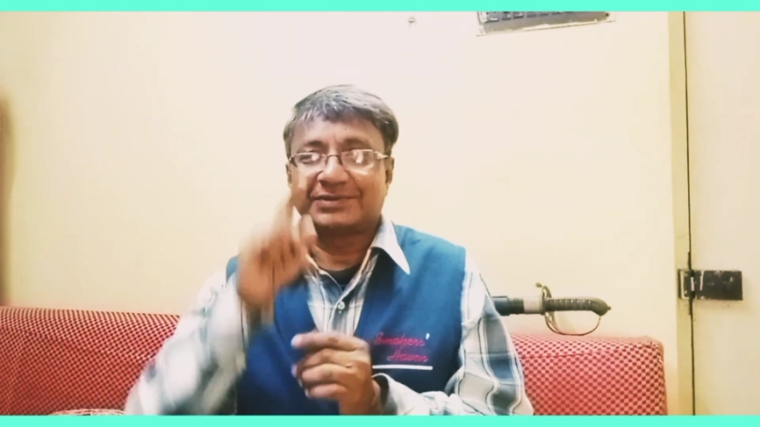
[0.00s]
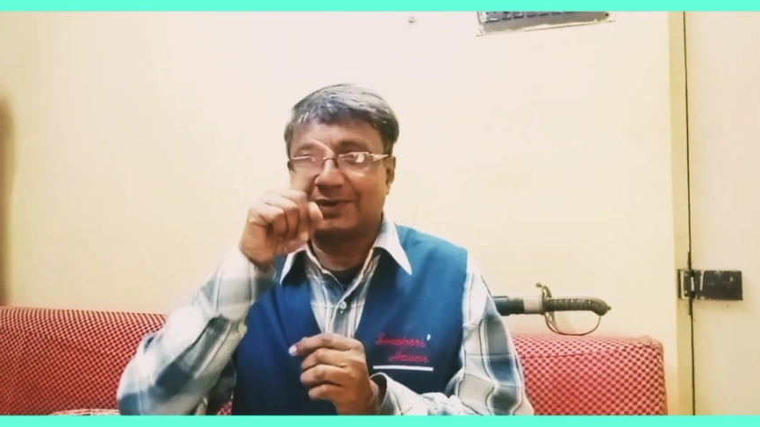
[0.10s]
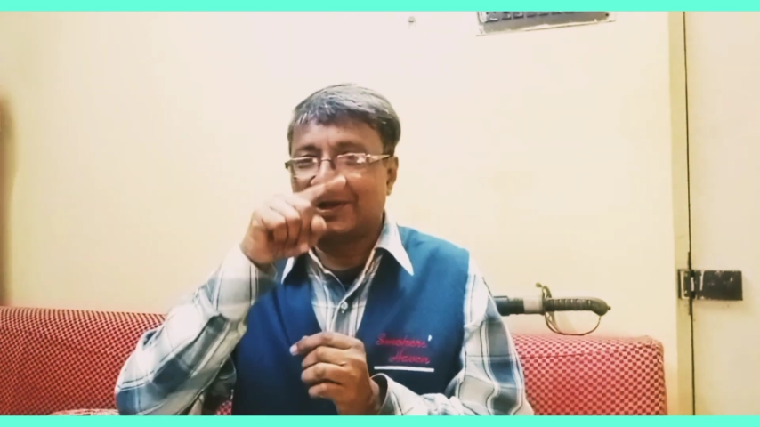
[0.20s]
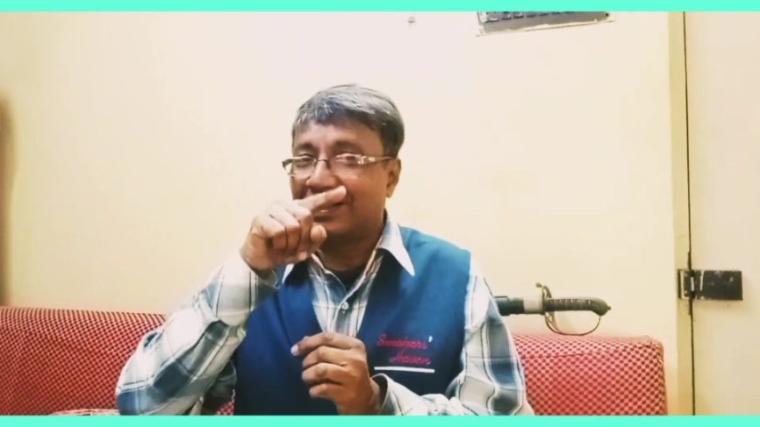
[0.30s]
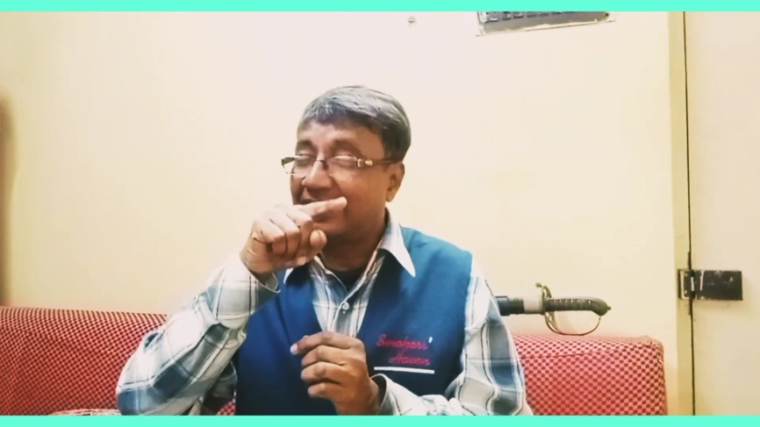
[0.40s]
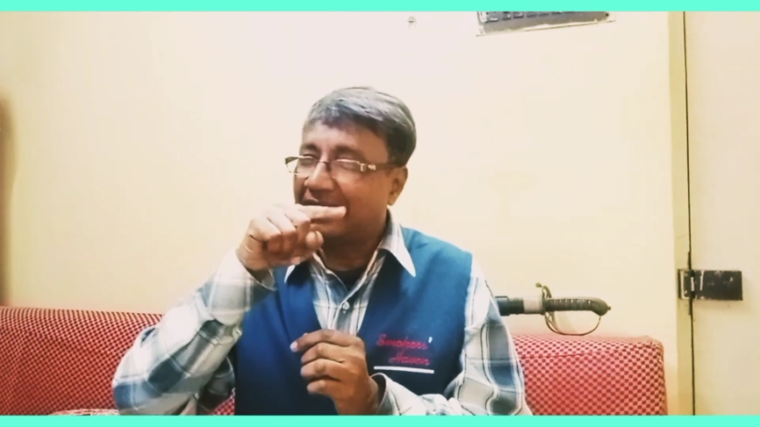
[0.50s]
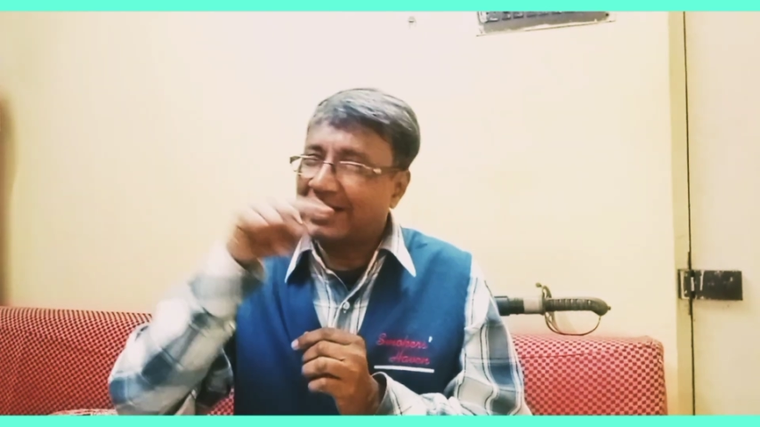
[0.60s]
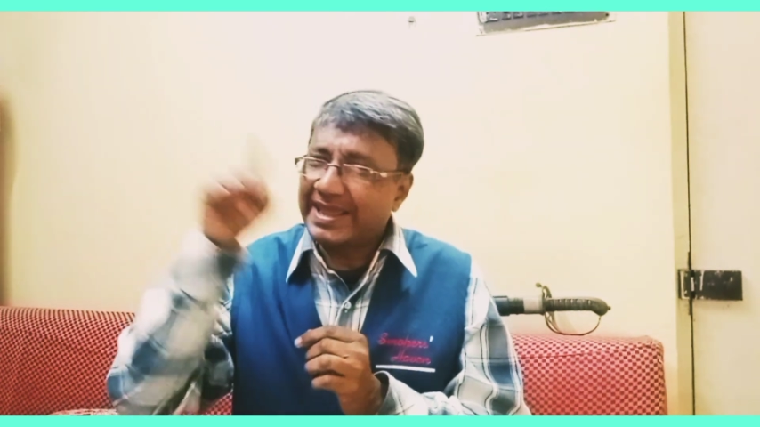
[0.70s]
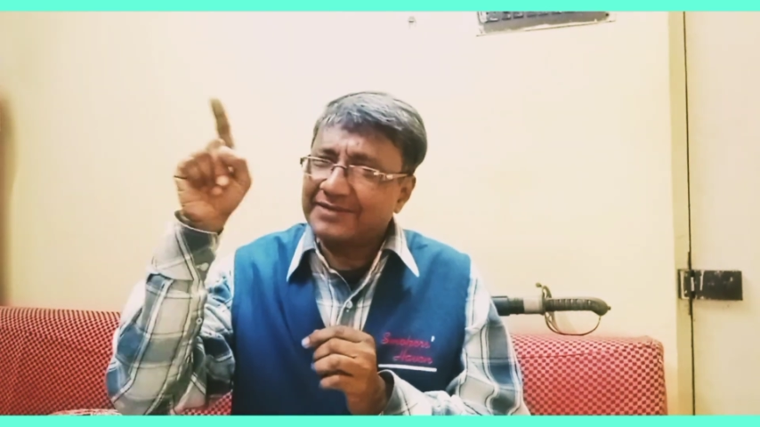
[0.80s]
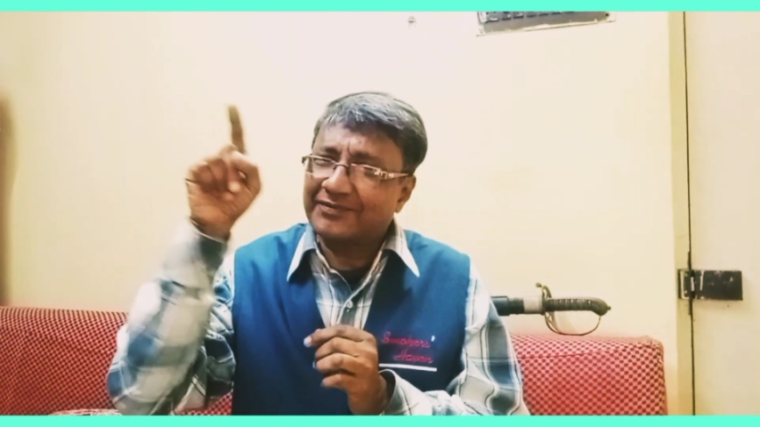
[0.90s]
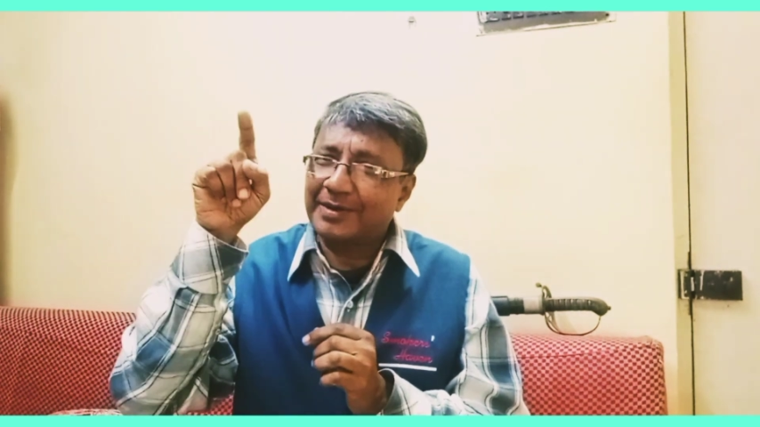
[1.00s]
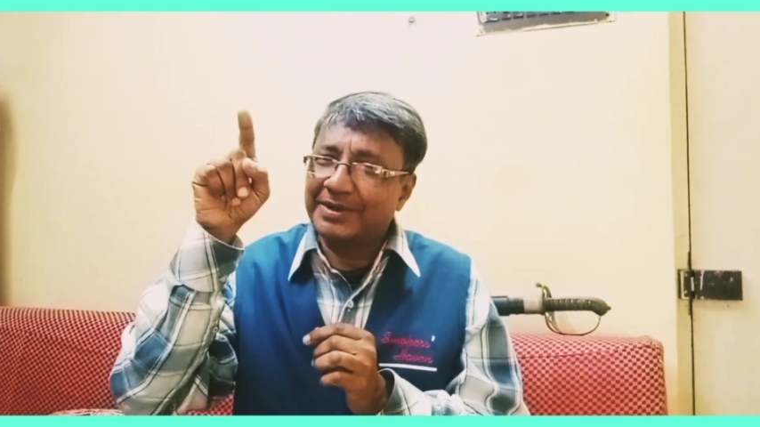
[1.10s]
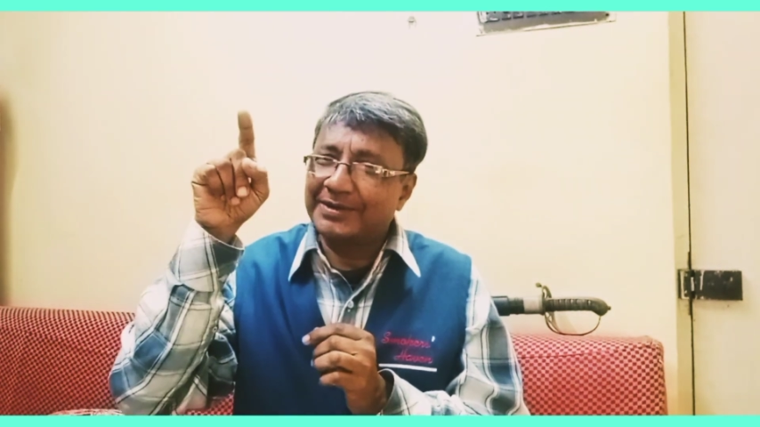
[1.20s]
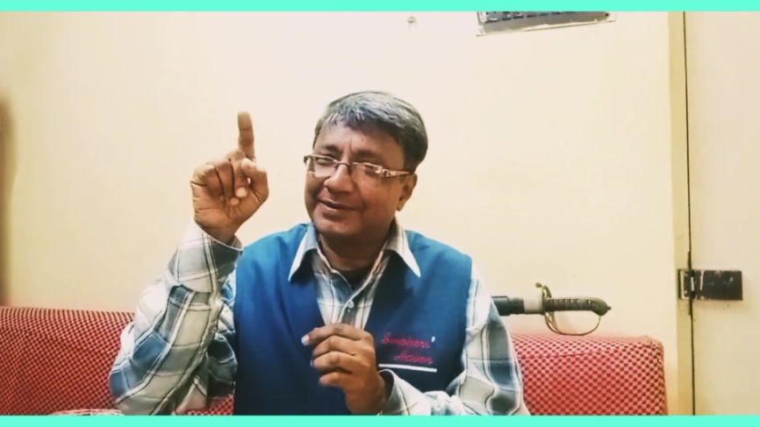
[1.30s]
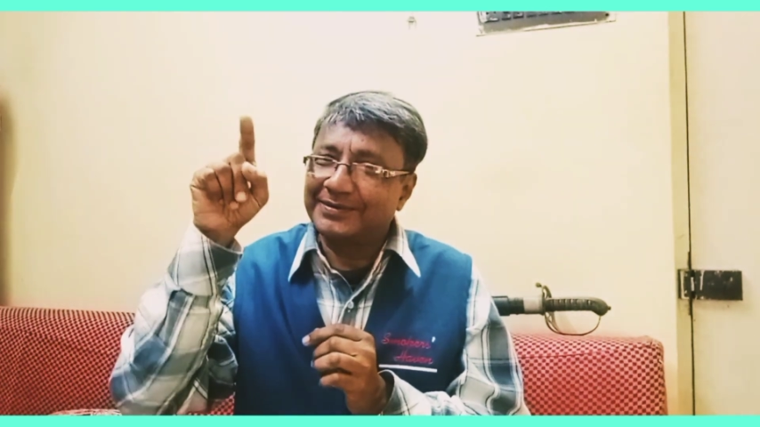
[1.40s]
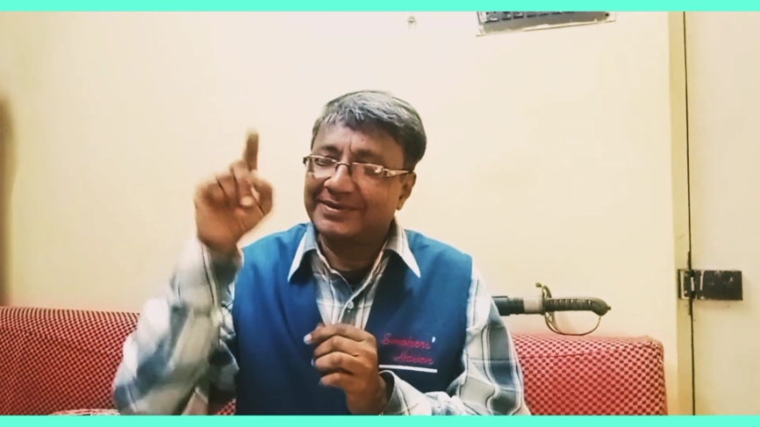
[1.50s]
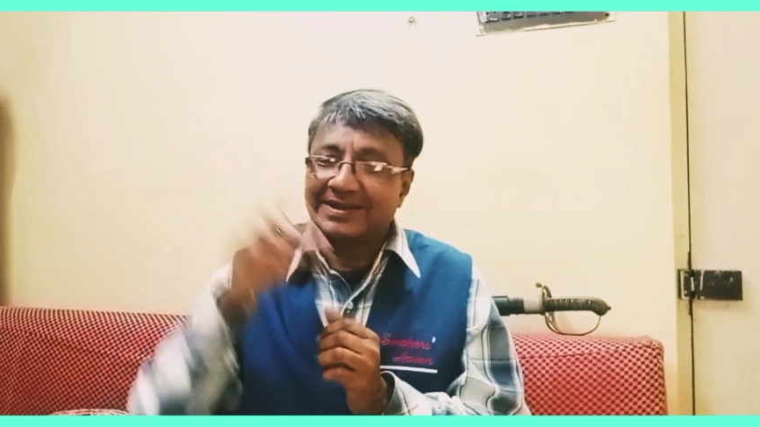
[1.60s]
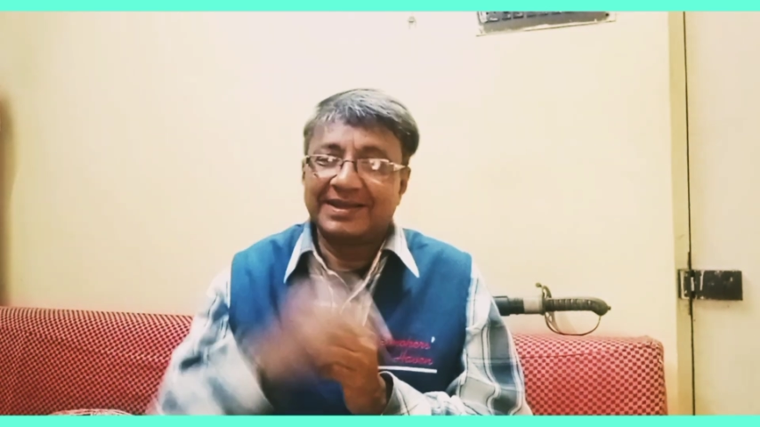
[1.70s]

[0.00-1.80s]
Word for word: to a like from you.